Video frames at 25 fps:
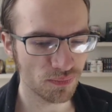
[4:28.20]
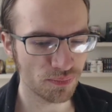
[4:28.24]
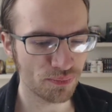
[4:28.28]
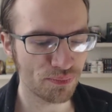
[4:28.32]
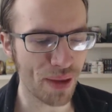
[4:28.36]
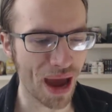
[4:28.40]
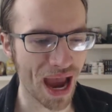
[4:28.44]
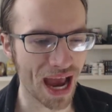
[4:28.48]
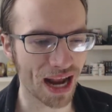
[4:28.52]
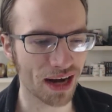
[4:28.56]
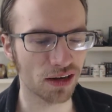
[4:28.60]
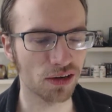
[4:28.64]

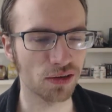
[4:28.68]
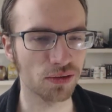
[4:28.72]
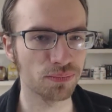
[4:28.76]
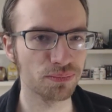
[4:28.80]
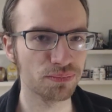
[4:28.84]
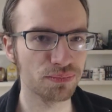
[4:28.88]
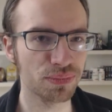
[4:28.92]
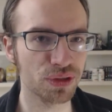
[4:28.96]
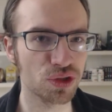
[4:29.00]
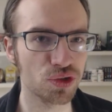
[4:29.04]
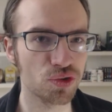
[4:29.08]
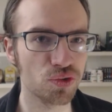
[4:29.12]

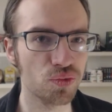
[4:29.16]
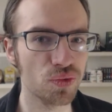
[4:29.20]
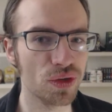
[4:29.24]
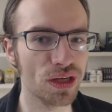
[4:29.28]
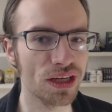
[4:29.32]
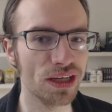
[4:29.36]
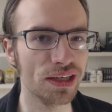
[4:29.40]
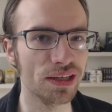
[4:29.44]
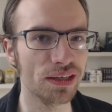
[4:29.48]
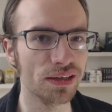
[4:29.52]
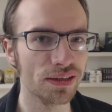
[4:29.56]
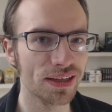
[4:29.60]
battle
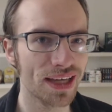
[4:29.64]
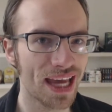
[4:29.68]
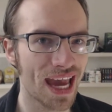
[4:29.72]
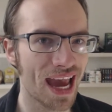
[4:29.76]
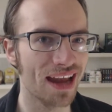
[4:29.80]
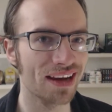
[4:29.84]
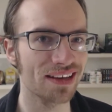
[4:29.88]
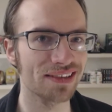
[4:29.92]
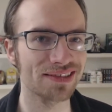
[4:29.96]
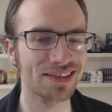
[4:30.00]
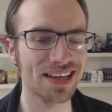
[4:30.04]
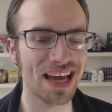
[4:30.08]
between
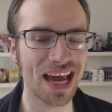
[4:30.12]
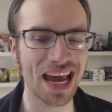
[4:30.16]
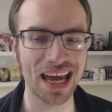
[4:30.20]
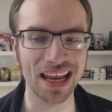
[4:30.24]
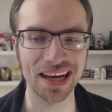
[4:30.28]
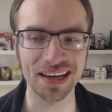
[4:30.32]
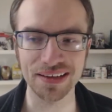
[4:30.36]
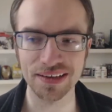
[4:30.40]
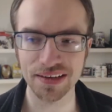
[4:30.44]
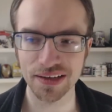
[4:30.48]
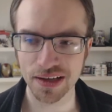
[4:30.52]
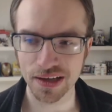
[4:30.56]
Katniss
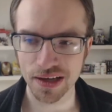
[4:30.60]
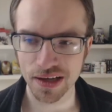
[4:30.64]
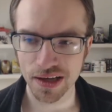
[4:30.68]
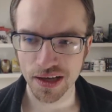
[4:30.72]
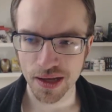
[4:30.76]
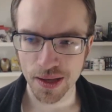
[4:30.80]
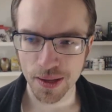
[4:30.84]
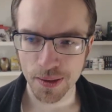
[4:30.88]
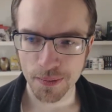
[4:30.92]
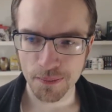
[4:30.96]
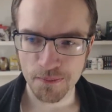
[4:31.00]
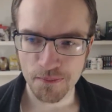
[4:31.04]
and
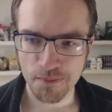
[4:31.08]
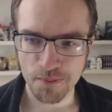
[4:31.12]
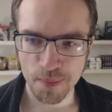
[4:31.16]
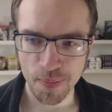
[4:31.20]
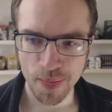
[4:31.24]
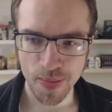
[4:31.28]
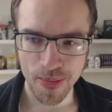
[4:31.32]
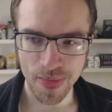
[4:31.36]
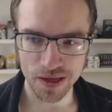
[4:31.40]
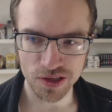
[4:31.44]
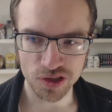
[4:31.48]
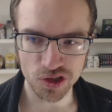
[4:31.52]

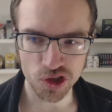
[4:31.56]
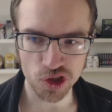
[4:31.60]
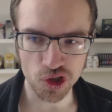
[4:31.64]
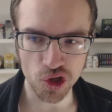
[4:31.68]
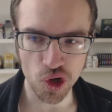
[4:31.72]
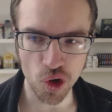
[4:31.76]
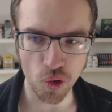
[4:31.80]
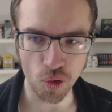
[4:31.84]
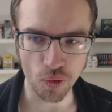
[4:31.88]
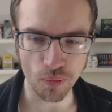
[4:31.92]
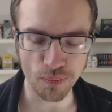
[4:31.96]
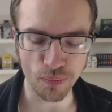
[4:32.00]

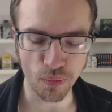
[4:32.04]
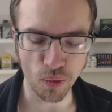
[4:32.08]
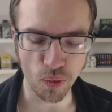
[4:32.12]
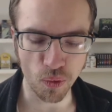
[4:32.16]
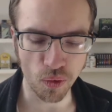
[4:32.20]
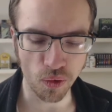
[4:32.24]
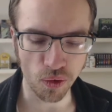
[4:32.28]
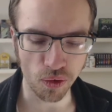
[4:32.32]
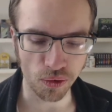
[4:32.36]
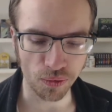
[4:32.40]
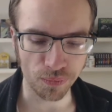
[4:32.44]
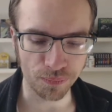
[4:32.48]
Snow
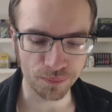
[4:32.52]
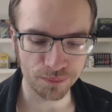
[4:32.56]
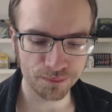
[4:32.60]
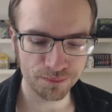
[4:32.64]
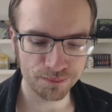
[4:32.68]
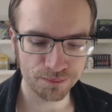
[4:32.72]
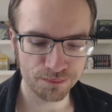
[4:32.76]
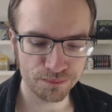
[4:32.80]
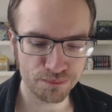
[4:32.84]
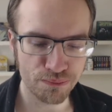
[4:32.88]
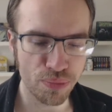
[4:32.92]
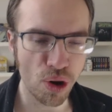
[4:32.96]
more
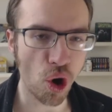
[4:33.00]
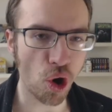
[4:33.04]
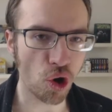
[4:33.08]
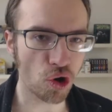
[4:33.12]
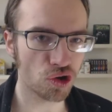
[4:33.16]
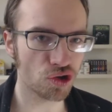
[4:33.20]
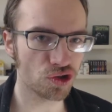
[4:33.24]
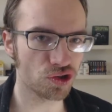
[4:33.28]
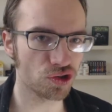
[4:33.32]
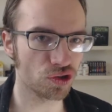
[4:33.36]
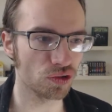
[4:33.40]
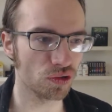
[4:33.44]

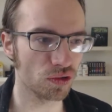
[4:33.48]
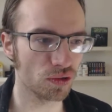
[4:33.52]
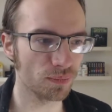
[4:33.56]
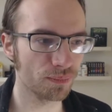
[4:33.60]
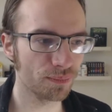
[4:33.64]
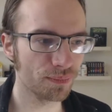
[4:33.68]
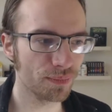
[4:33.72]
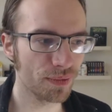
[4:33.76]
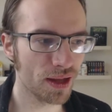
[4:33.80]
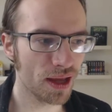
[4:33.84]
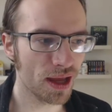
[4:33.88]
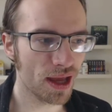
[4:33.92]

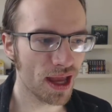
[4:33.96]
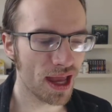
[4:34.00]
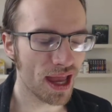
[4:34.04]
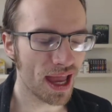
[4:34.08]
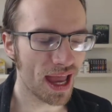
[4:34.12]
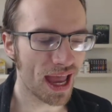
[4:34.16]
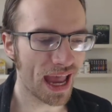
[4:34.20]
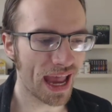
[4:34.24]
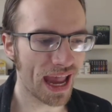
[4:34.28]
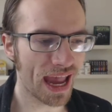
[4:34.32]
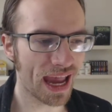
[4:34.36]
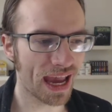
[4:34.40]
personal.
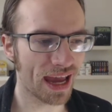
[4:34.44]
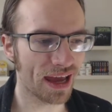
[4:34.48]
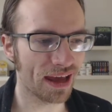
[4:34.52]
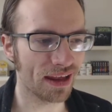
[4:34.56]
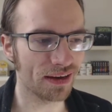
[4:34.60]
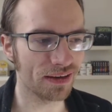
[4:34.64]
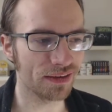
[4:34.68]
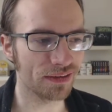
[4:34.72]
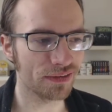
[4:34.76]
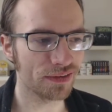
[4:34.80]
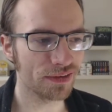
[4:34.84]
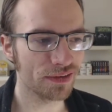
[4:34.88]

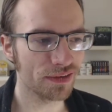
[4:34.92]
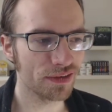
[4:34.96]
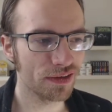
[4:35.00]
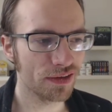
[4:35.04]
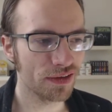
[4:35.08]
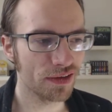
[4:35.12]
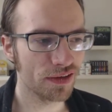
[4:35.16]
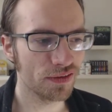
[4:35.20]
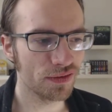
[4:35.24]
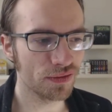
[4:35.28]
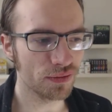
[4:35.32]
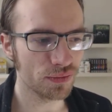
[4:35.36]
And
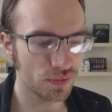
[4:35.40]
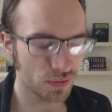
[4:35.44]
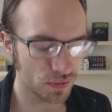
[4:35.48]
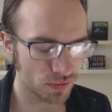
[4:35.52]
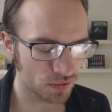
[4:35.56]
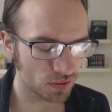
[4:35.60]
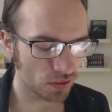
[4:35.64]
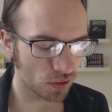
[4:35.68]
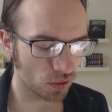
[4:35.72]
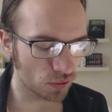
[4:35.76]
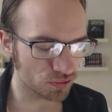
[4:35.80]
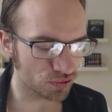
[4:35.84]

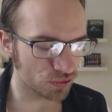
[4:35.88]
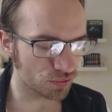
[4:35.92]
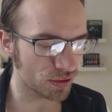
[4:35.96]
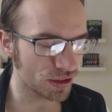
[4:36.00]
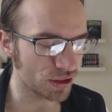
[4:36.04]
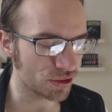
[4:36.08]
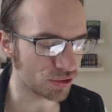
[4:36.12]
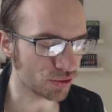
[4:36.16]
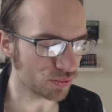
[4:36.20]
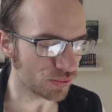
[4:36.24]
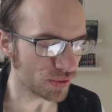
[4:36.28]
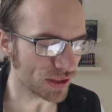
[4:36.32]
also
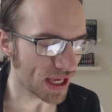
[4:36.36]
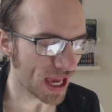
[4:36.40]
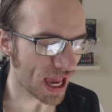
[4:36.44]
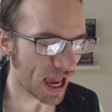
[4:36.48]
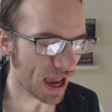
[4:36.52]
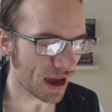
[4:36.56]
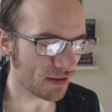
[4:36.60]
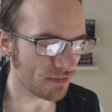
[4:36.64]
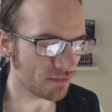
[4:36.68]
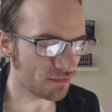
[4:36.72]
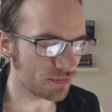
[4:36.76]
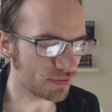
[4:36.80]
here we
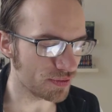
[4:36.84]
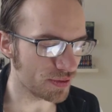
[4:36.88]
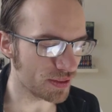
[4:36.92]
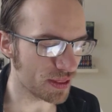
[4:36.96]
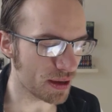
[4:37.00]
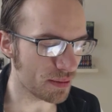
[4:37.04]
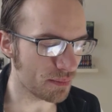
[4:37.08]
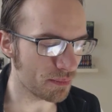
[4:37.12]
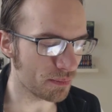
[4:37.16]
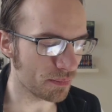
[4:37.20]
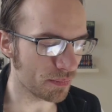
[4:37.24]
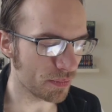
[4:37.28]
have
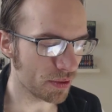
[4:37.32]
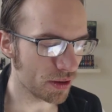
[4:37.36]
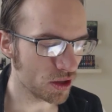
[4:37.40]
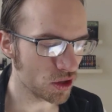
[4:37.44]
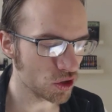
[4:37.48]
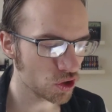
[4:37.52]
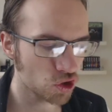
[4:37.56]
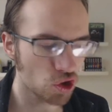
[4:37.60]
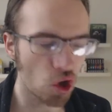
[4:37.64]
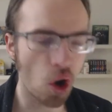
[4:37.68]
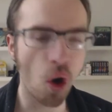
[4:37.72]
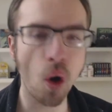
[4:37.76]
them
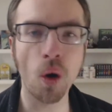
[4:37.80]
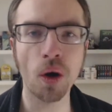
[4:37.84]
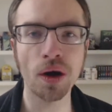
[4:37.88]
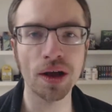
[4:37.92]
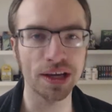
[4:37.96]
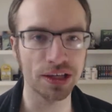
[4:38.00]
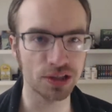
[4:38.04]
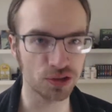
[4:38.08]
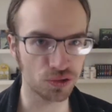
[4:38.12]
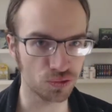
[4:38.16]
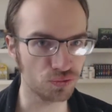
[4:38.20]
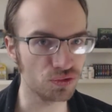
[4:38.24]

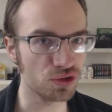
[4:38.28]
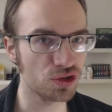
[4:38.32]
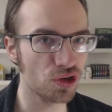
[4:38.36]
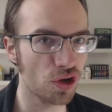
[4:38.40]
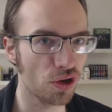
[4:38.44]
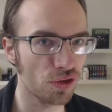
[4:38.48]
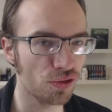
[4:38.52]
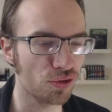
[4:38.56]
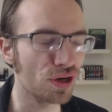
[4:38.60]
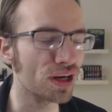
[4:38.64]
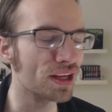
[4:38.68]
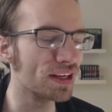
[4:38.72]
talking to
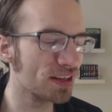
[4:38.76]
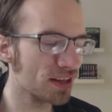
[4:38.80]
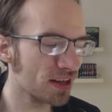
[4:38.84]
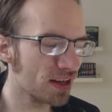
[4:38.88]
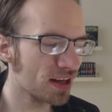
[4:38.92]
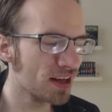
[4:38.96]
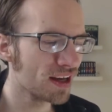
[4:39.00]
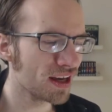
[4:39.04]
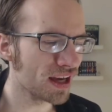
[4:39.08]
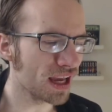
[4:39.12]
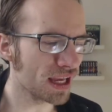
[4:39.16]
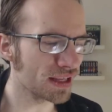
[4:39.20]
each other, and
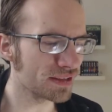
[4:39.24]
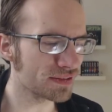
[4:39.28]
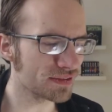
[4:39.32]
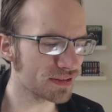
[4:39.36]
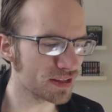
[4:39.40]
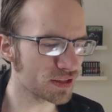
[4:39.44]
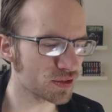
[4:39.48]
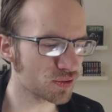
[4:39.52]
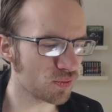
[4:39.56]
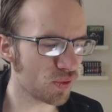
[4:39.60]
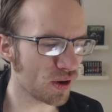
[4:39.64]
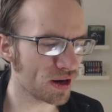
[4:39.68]
it's
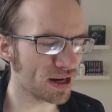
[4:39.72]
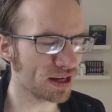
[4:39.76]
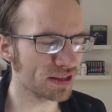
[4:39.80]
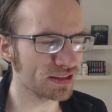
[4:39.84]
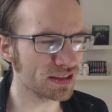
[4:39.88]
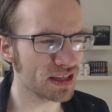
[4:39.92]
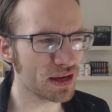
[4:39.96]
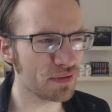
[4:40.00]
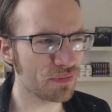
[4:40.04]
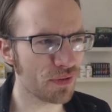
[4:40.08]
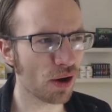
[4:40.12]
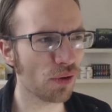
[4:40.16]
it's quite
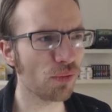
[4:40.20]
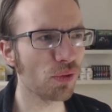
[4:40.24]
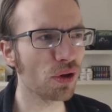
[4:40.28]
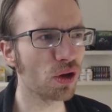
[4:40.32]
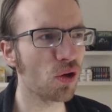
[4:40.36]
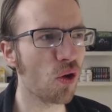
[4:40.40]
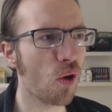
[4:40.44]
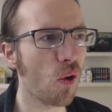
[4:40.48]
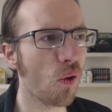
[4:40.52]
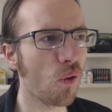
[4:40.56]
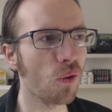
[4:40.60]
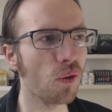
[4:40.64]
nice. If I
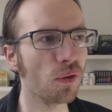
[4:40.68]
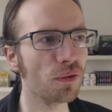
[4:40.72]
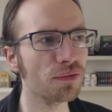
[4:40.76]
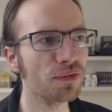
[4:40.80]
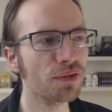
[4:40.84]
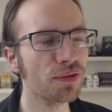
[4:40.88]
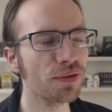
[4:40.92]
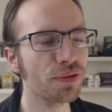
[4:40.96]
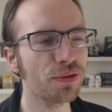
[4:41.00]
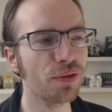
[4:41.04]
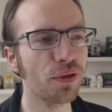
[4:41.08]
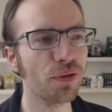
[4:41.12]

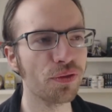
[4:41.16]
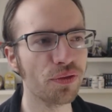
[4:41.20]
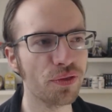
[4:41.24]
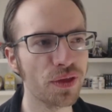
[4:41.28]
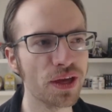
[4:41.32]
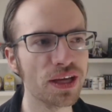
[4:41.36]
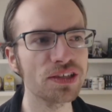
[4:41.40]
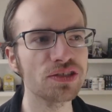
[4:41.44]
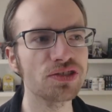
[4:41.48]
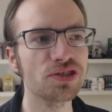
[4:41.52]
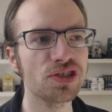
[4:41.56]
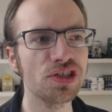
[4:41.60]
recall, the
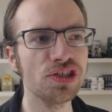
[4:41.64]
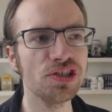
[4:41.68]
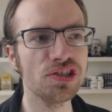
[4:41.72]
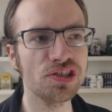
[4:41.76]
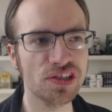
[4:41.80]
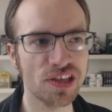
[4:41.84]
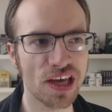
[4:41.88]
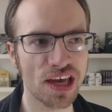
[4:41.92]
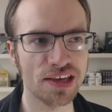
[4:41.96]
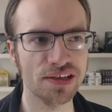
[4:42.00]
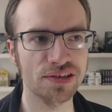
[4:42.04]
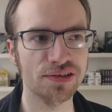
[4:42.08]
things she
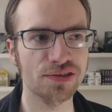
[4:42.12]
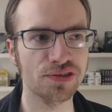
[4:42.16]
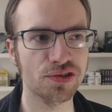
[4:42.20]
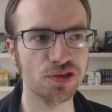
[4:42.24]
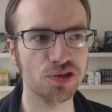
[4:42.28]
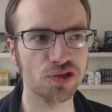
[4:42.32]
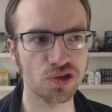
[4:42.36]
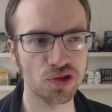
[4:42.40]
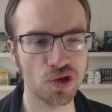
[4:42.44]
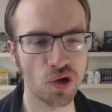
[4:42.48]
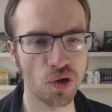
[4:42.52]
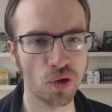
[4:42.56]
says
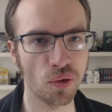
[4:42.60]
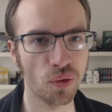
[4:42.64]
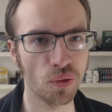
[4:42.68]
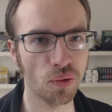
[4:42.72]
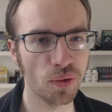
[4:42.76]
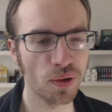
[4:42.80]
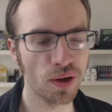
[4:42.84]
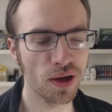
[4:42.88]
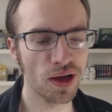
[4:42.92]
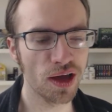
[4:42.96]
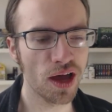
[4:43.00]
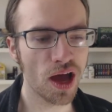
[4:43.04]
to
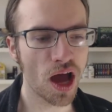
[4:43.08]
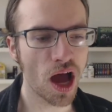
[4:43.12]
Snow